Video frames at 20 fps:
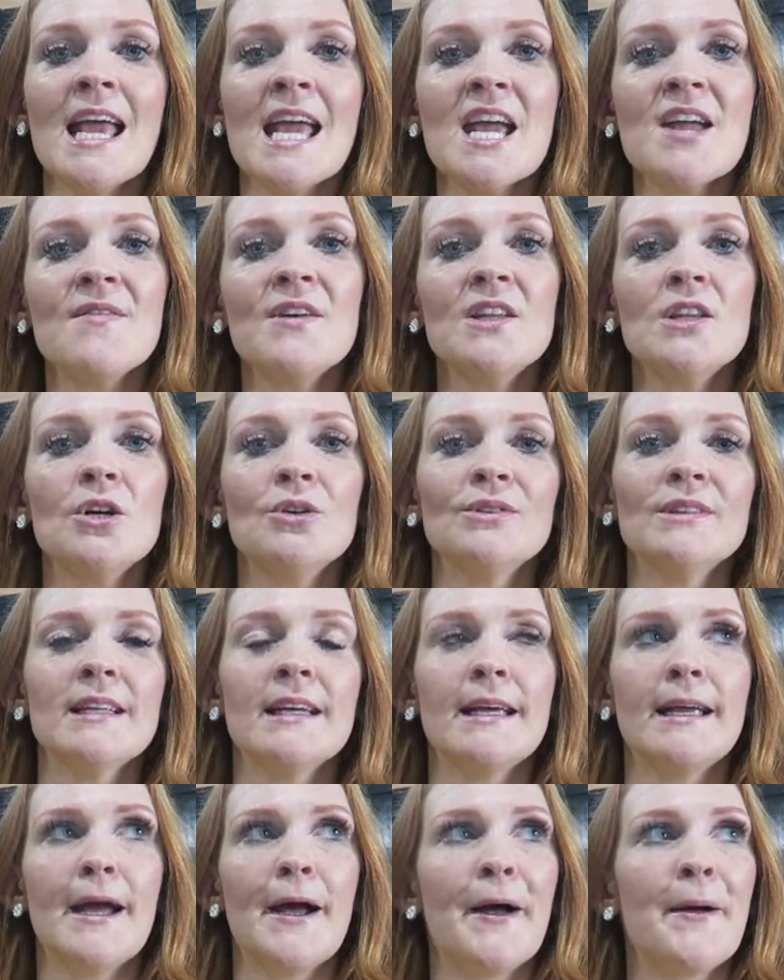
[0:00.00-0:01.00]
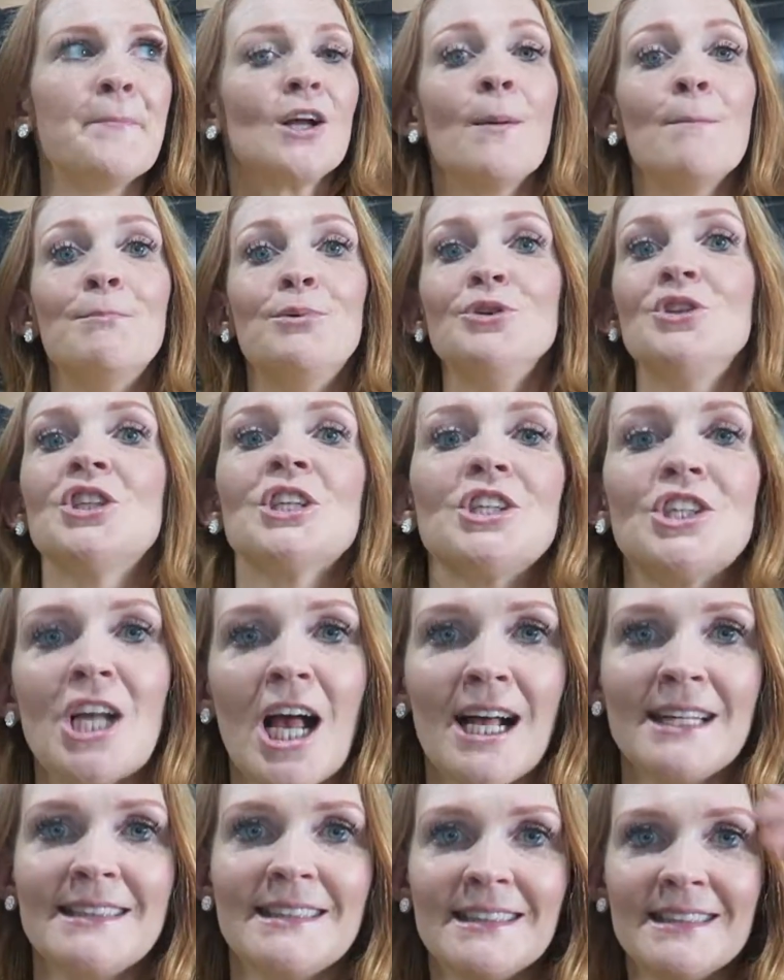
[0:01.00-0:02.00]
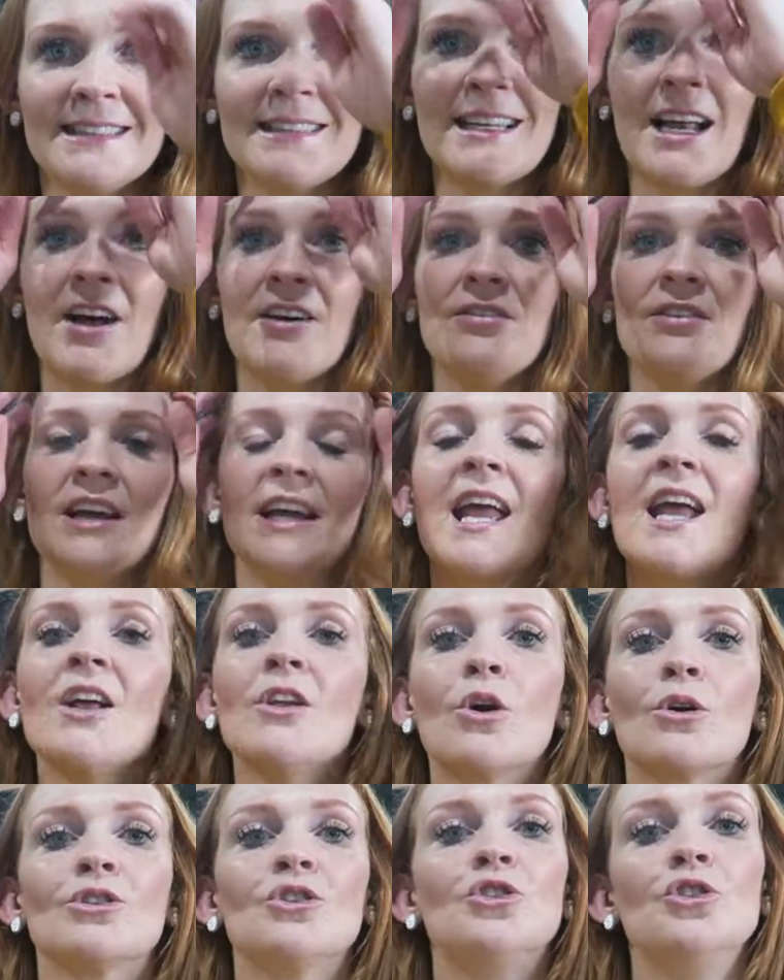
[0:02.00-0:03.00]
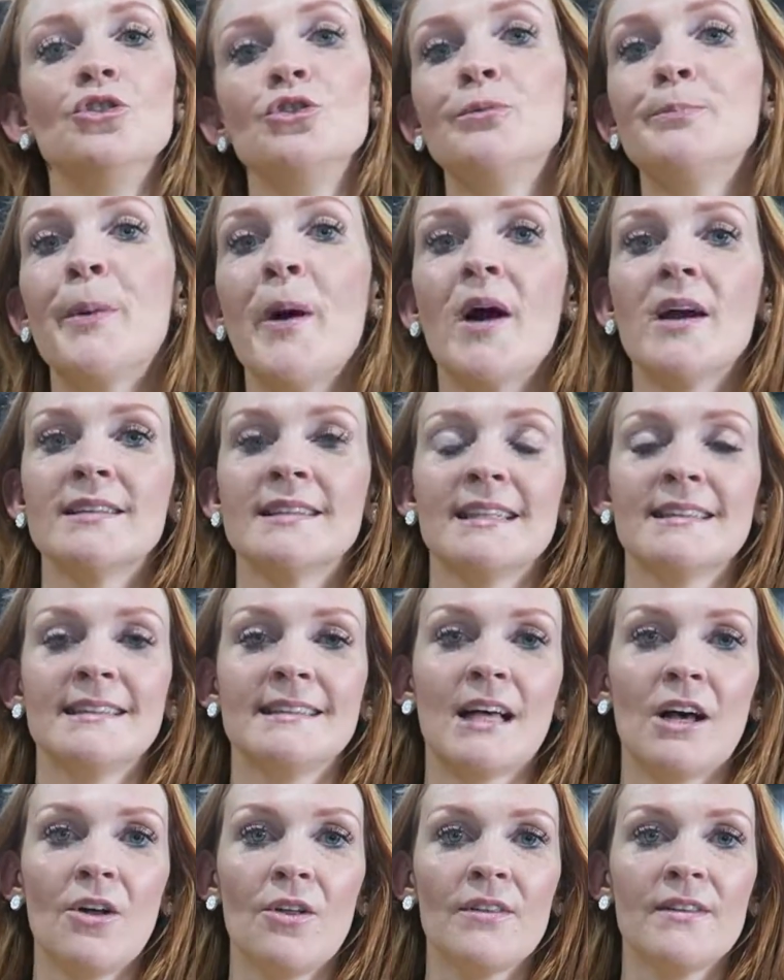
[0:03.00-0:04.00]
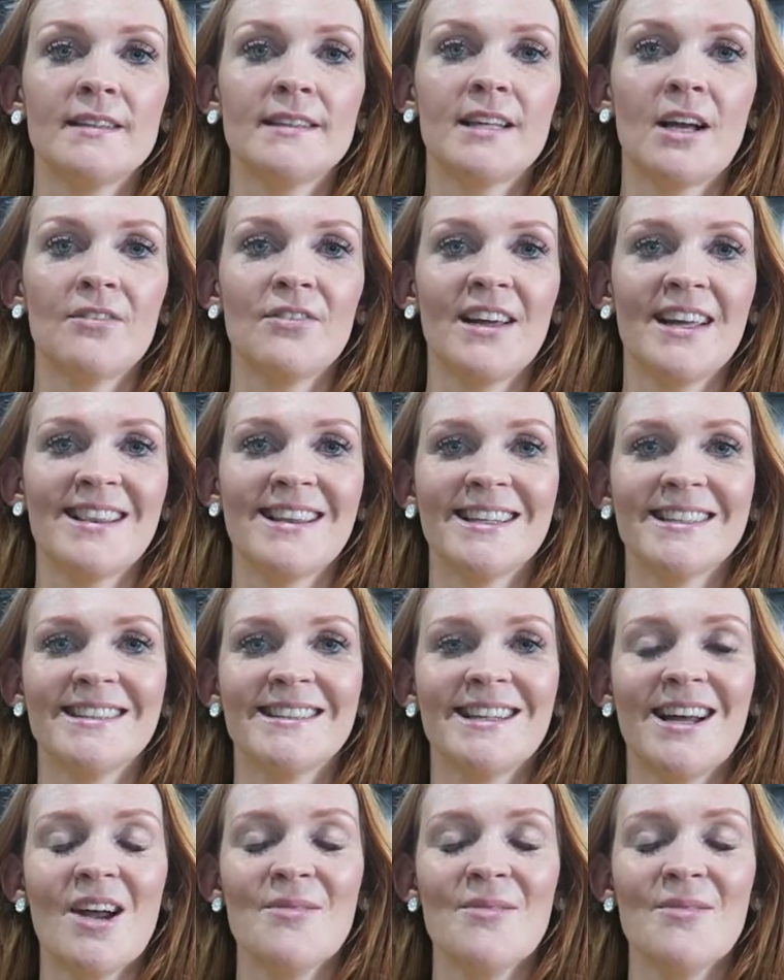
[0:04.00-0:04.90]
Even those like kombucha shots and stuff, like, or juice bars that sell stuff like this.